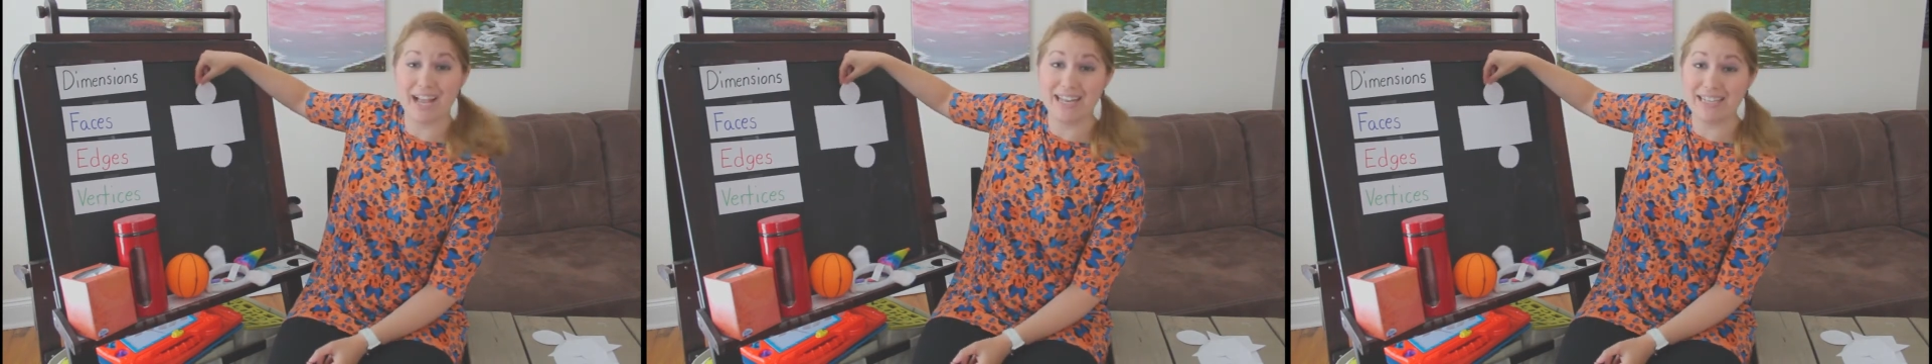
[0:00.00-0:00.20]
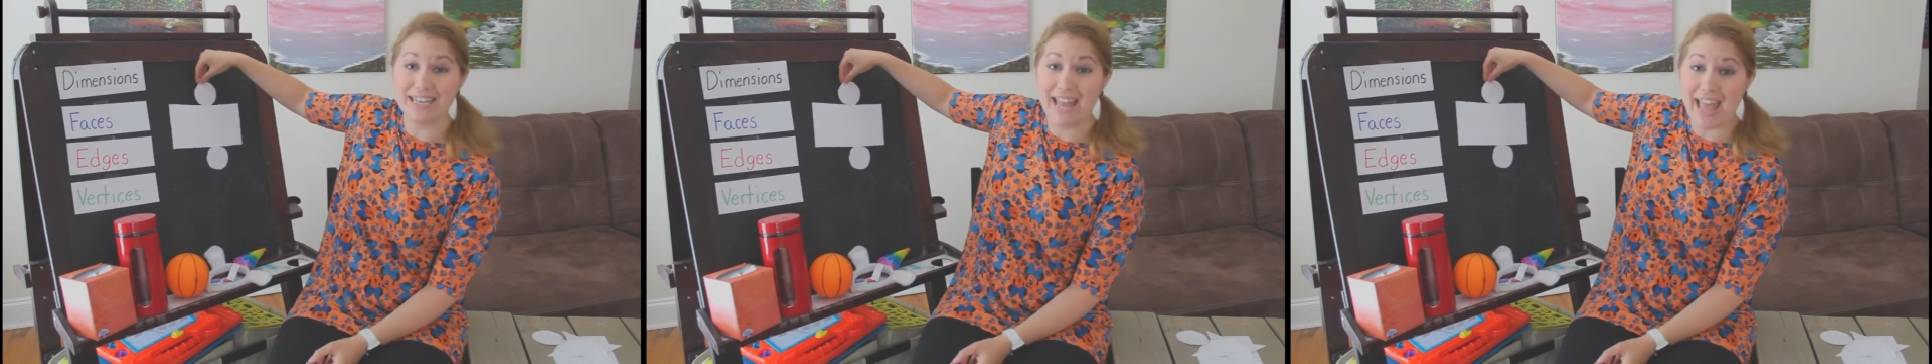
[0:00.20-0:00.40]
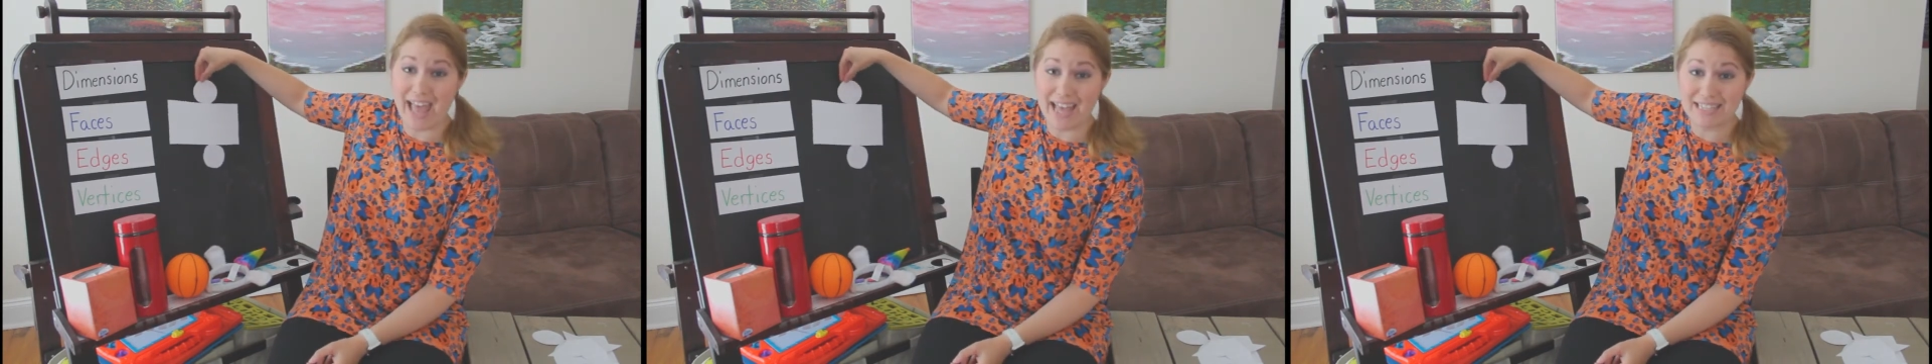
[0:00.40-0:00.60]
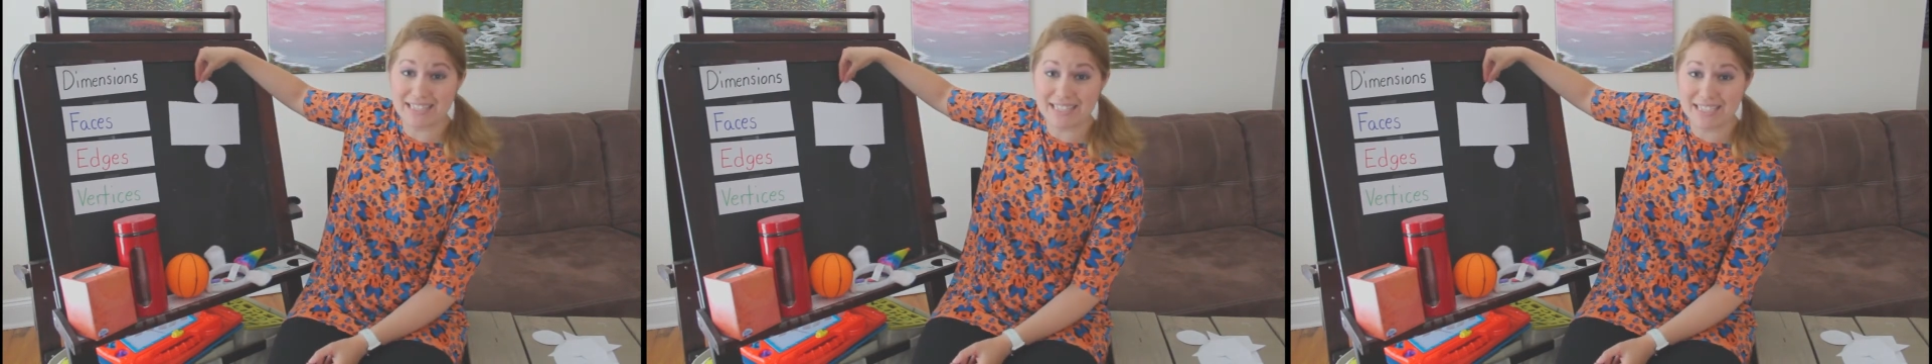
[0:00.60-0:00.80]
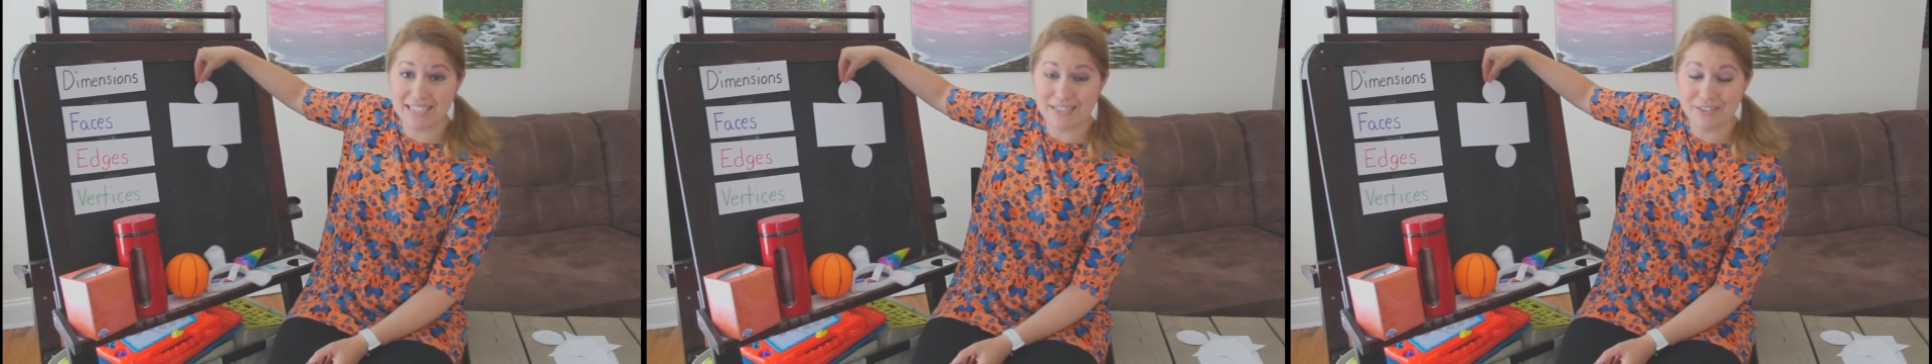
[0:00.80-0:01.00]
a net
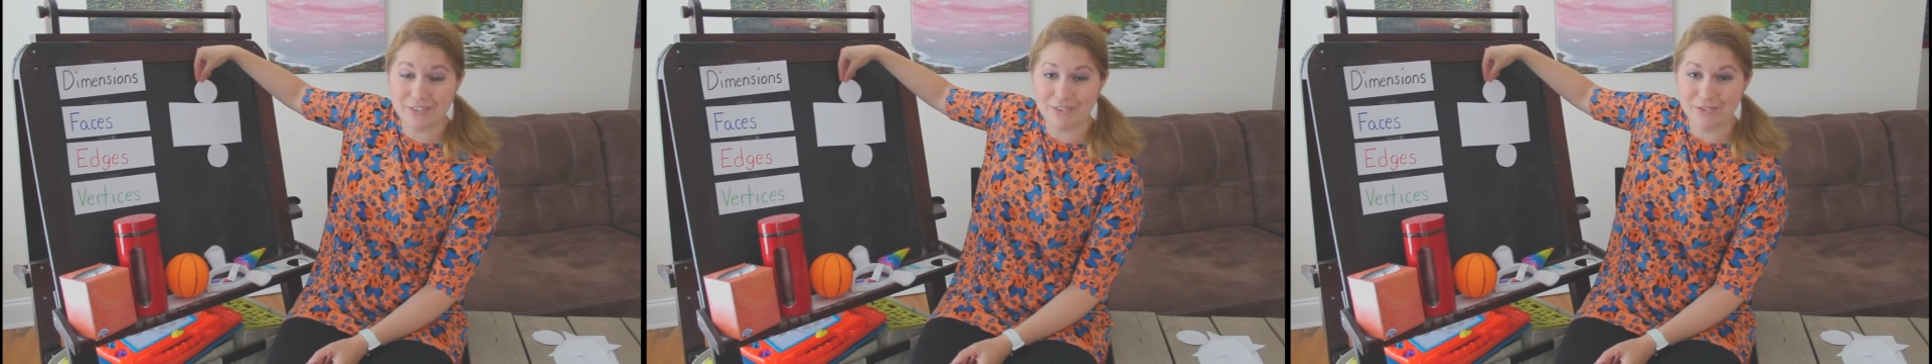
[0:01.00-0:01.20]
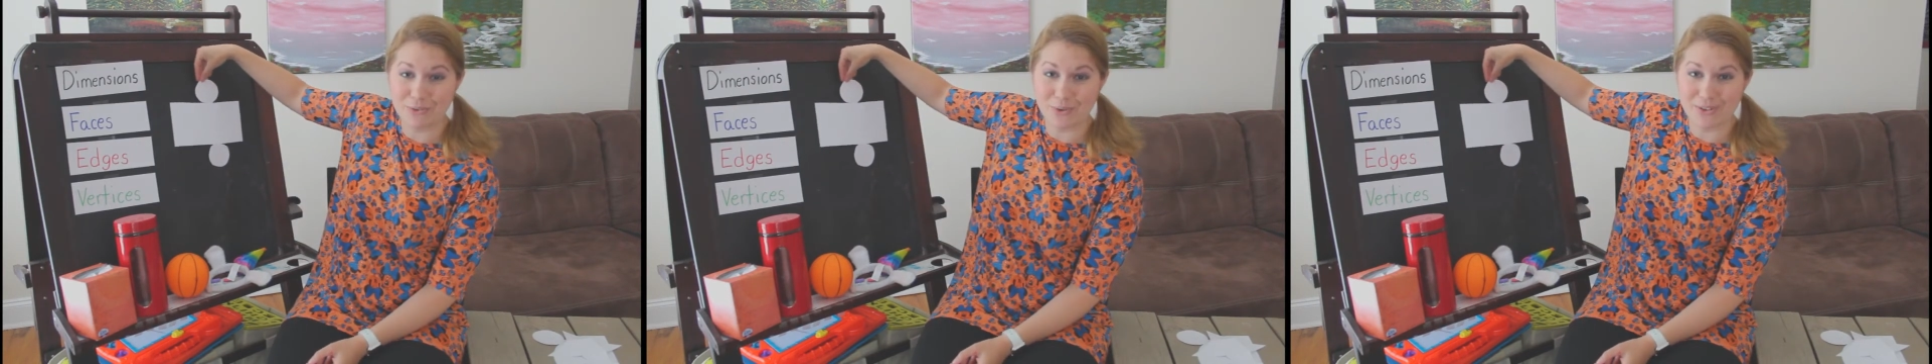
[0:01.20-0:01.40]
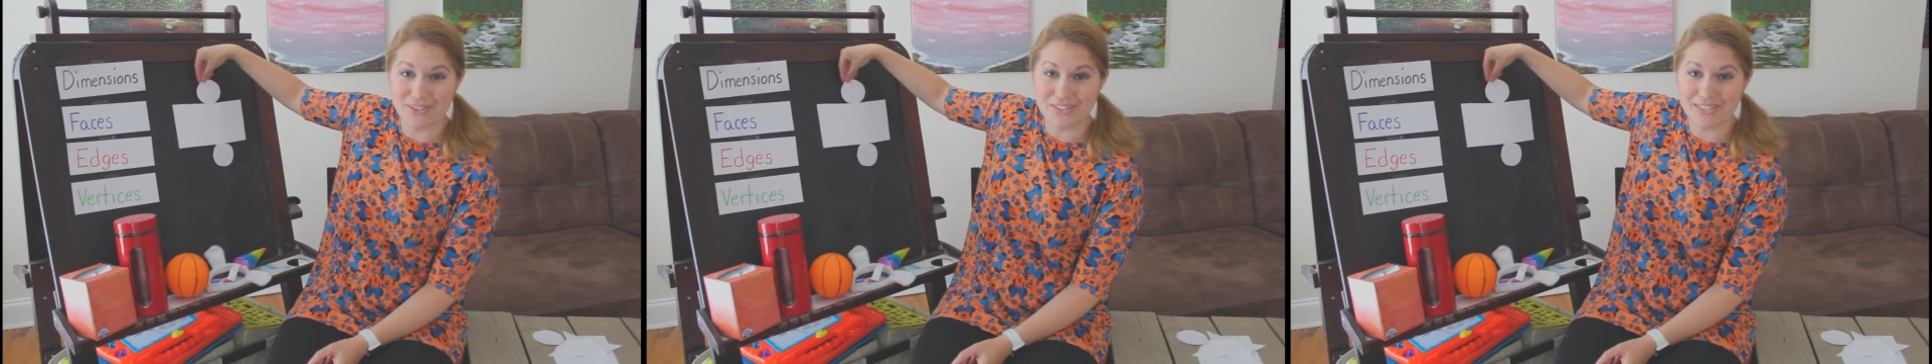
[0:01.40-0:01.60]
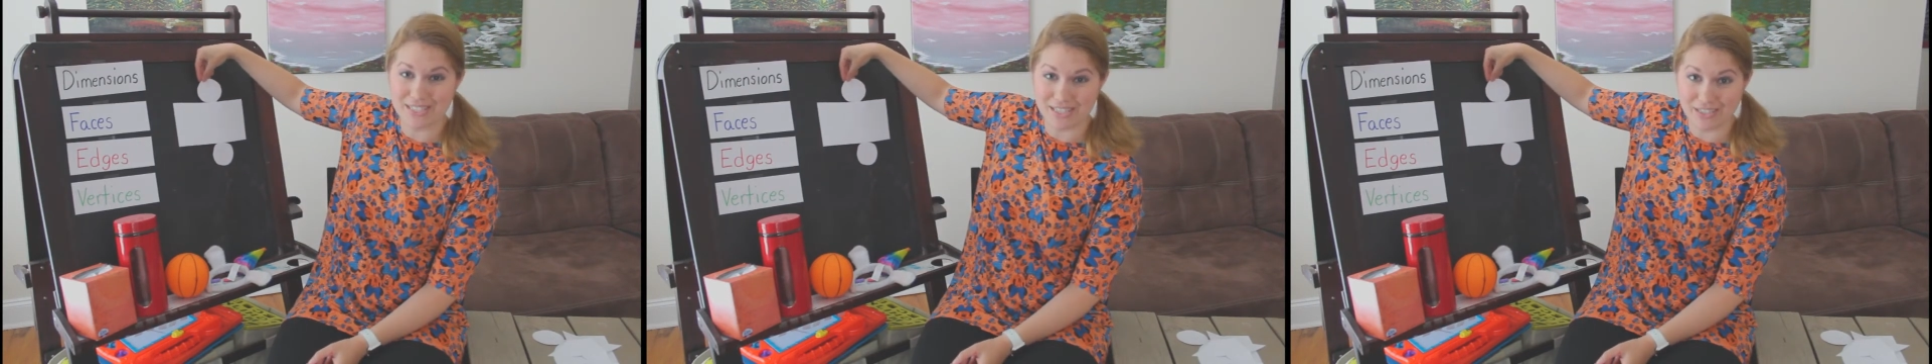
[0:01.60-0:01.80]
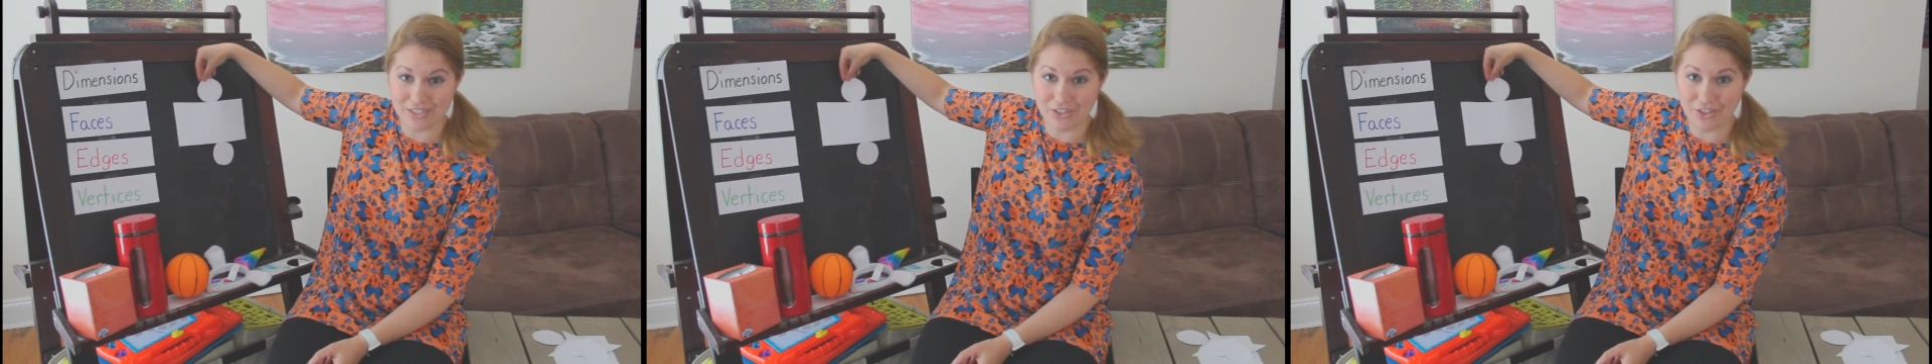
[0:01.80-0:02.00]
for the
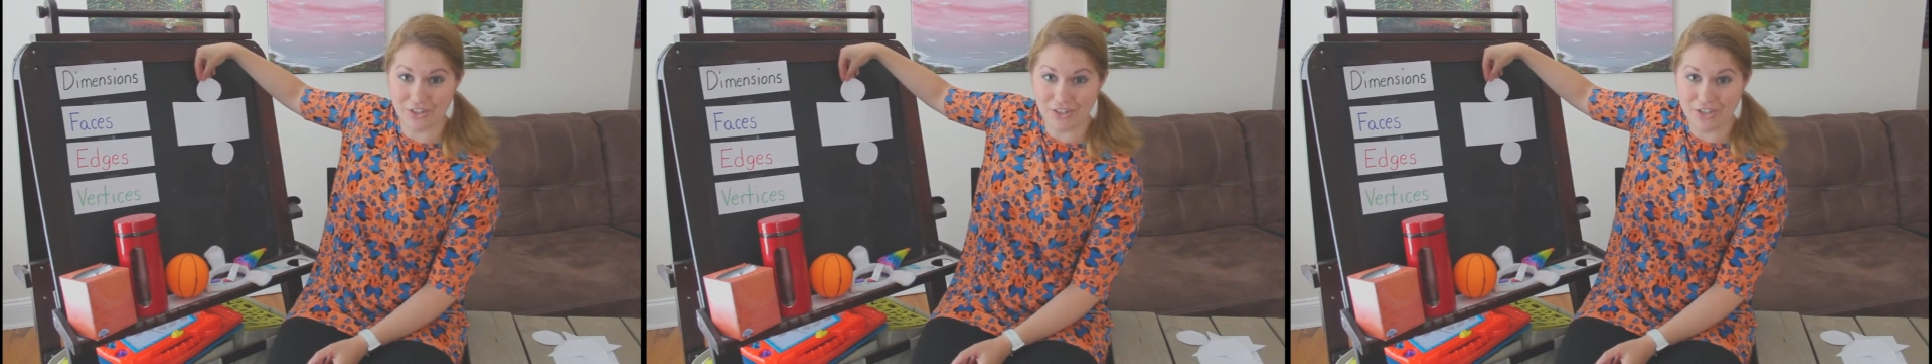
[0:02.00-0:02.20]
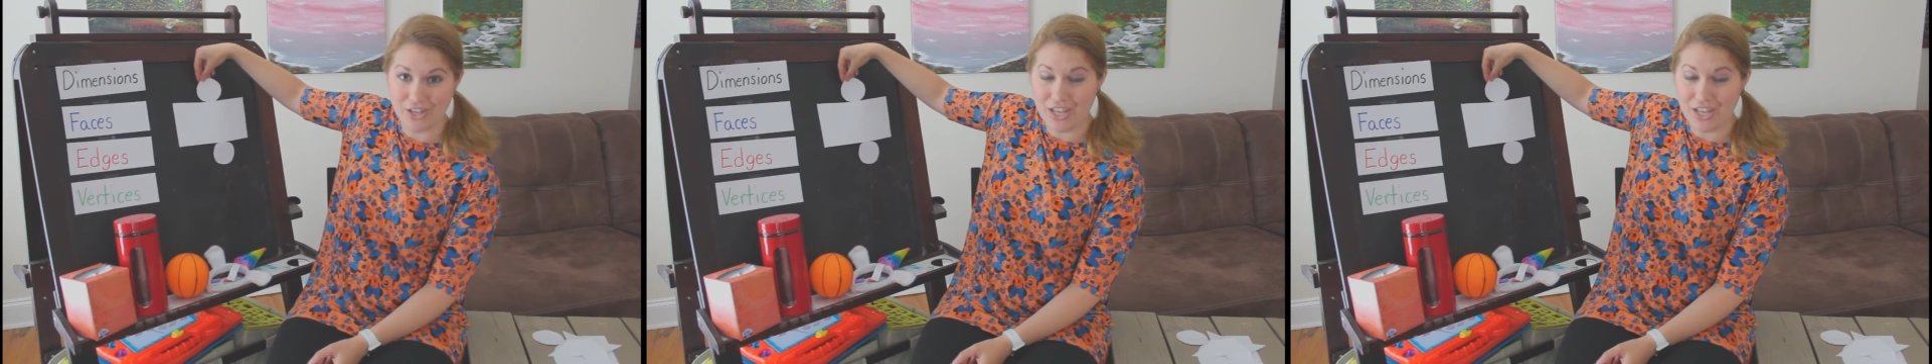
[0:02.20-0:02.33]
cylinder.